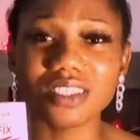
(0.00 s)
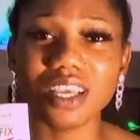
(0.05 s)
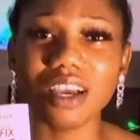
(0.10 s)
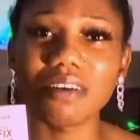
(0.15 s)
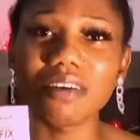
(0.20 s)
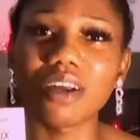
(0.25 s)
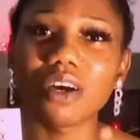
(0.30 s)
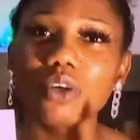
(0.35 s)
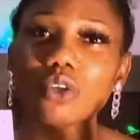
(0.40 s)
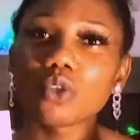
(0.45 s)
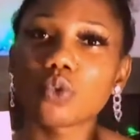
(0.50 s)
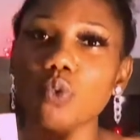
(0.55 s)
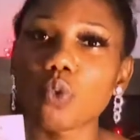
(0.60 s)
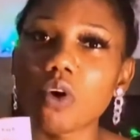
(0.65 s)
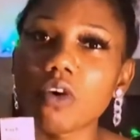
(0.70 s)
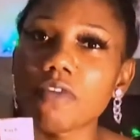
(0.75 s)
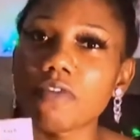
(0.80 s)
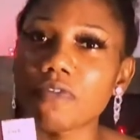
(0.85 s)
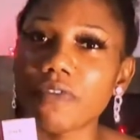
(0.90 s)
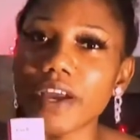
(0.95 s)
around
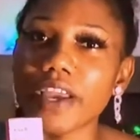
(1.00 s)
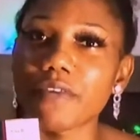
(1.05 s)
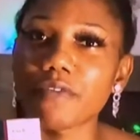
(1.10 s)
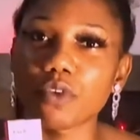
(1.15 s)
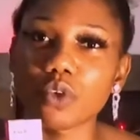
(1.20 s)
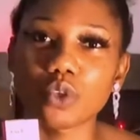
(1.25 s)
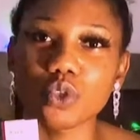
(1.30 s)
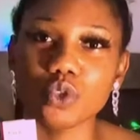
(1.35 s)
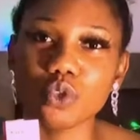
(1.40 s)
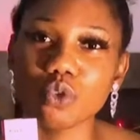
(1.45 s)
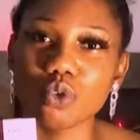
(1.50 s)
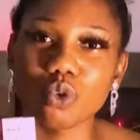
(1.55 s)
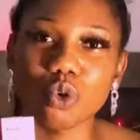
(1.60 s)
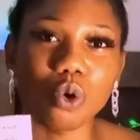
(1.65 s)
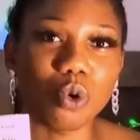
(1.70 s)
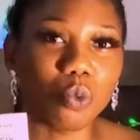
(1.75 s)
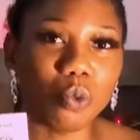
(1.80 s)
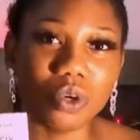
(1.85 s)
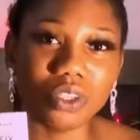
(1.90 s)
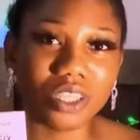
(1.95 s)
1,500 or so,
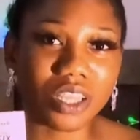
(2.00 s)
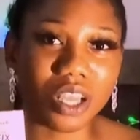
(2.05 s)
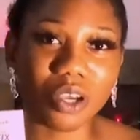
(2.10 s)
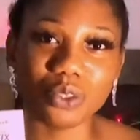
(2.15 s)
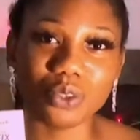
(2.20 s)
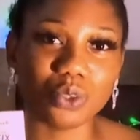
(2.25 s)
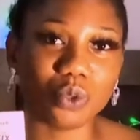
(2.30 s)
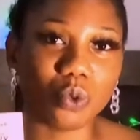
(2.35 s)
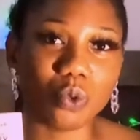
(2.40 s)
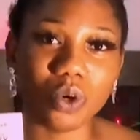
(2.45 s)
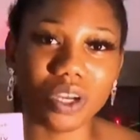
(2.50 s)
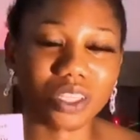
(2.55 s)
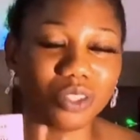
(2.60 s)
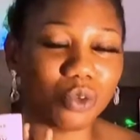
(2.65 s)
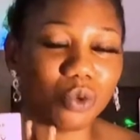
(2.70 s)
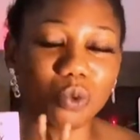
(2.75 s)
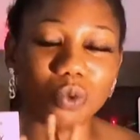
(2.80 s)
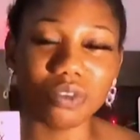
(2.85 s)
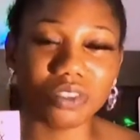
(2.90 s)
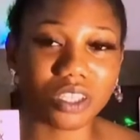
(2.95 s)
1,001
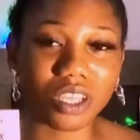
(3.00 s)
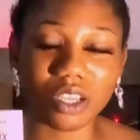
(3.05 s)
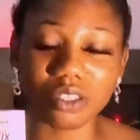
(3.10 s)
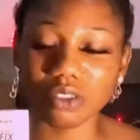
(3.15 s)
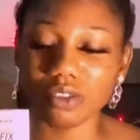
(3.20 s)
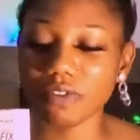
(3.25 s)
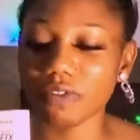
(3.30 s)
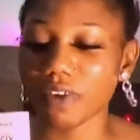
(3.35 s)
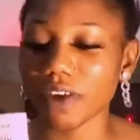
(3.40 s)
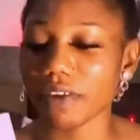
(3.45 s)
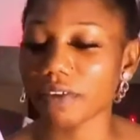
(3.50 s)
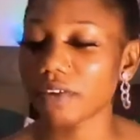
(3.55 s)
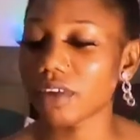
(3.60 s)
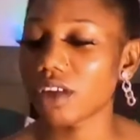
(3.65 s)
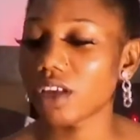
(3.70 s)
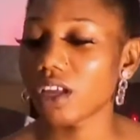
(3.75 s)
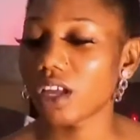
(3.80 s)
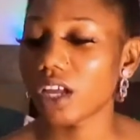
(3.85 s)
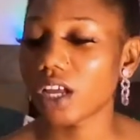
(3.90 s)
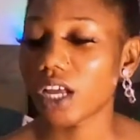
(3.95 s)
or 1,005.
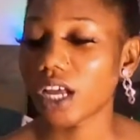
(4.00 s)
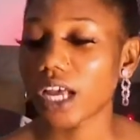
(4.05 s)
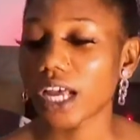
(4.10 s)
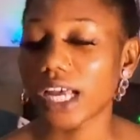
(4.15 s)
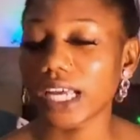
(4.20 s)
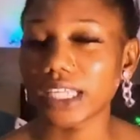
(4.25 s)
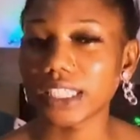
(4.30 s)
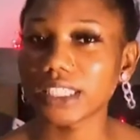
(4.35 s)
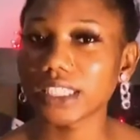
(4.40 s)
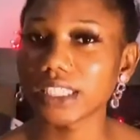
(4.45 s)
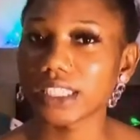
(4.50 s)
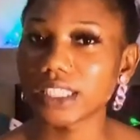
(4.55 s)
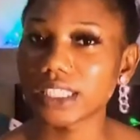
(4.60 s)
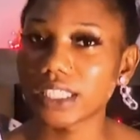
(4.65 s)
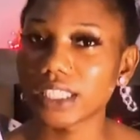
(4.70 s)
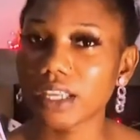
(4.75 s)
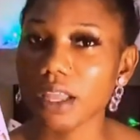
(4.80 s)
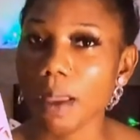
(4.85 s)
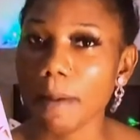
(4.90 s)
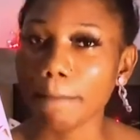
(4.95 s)
And
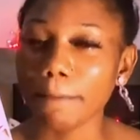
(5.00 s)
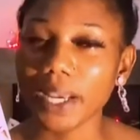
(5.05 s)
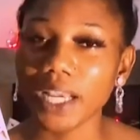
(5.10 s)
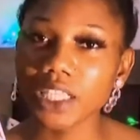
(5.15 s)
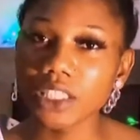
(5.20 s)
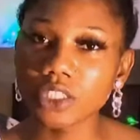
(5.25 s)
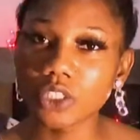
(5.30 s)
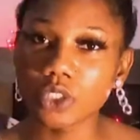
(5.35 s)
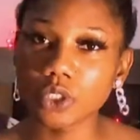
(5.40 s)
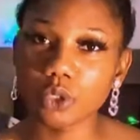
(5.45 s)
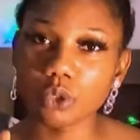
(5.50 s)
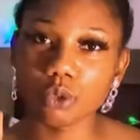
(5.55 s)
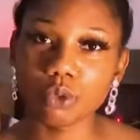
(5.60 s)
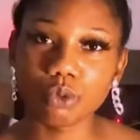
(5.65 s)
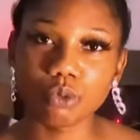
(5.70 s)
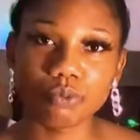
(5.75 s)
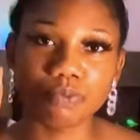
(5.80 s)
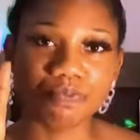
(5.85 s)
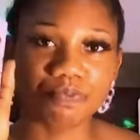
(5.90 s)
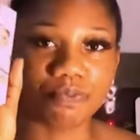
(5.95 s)
mind
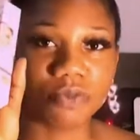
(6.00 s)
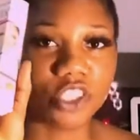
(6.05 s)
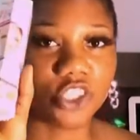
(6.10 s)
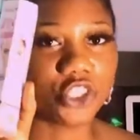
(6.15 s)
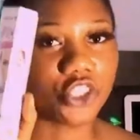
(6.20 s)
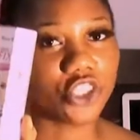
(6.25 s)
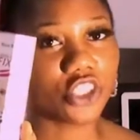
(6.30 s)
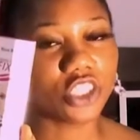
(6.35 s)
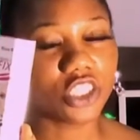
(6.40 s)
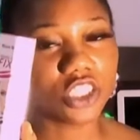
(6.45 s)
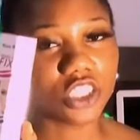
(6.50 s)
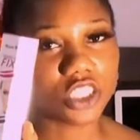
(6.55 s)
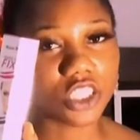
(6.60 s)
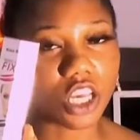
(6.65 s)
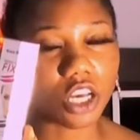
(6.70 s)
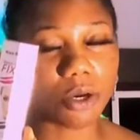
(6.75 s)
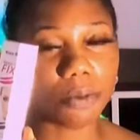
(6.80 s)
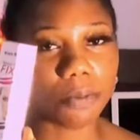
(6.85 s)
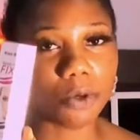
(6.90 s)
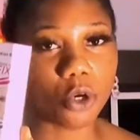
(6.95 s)
you, she's
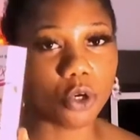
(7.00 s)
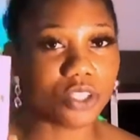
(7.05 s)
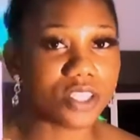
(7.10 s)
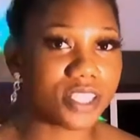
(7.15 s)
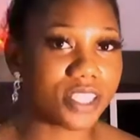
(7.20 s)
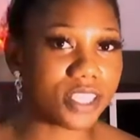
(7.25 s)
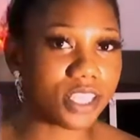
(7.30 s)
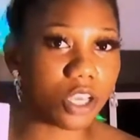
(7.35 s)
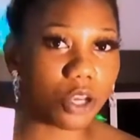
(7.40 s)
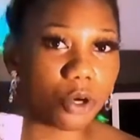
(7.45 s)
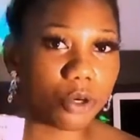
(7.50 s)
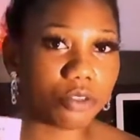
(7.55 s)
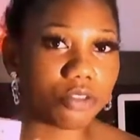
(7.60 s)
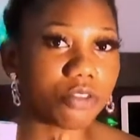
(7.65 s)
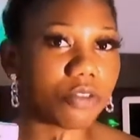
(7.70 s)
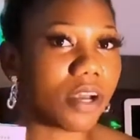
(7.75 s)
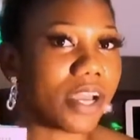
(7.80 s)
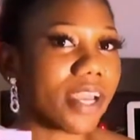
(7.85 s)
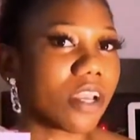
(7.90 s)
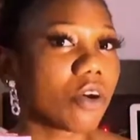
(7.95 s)
on sale,
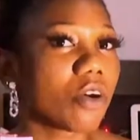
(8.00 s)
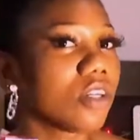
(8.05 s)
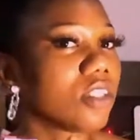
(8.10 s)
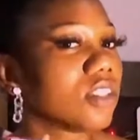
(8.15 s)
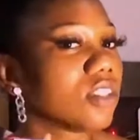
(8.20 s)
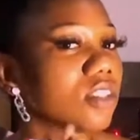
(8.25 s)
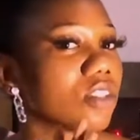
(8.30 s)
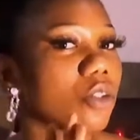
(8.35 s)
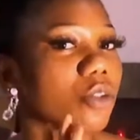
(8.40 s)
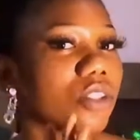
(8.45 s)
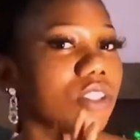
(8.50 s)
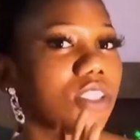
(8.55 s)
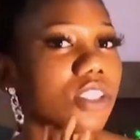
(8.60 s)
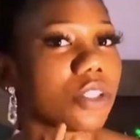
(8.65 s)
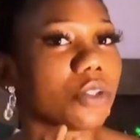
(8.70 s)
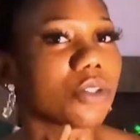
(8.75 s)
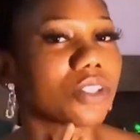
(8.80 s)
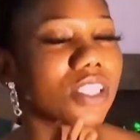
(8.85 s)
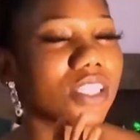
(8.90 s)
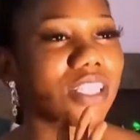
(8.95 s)
so I got this on
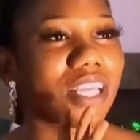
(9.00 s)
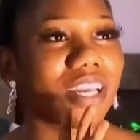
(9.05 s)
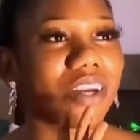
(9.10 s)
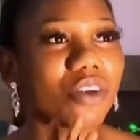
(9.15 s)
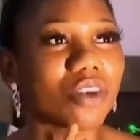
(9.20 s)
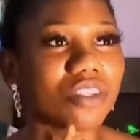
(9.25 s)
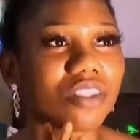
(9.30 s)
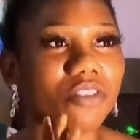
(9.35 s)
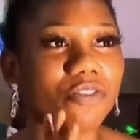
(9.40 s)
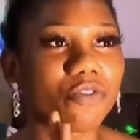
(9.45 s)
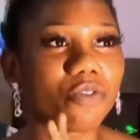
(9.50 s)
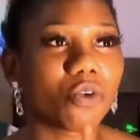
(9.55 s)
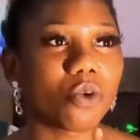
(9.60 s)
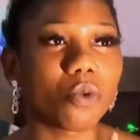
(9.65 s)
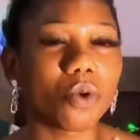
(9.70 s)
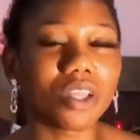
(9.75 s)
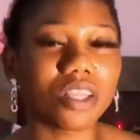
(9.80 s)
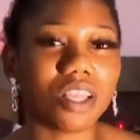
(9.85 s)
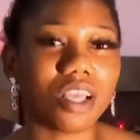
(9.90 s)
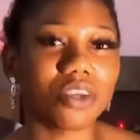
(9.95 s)
sales, and I got it for
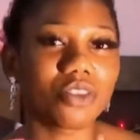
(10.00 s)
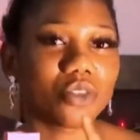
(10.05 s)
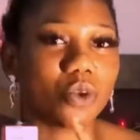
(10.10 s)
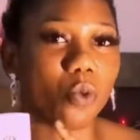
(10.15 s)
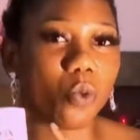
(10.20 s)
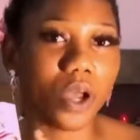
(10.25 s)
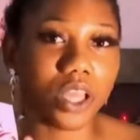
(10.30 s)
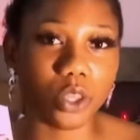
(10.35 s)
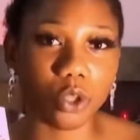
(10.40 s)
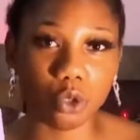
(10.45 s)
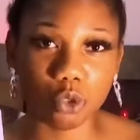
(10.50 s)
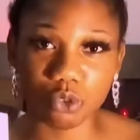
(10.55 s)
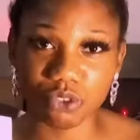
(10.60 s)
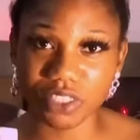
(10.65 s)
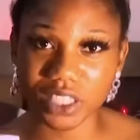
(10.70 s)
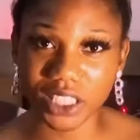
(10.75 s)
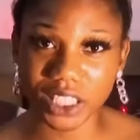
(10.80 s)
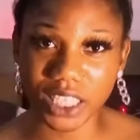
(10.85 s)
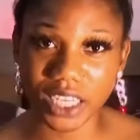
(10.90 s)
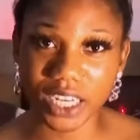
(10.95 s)

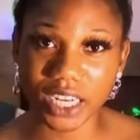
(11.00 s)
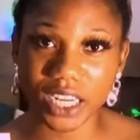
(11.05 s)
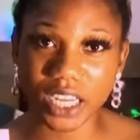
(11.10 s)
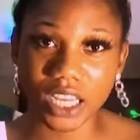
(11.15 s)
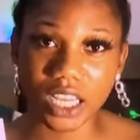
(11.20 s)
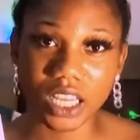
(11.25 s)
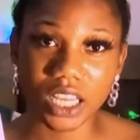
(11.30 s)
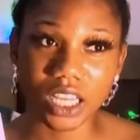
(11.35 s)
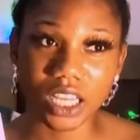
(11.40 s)
1,100 naira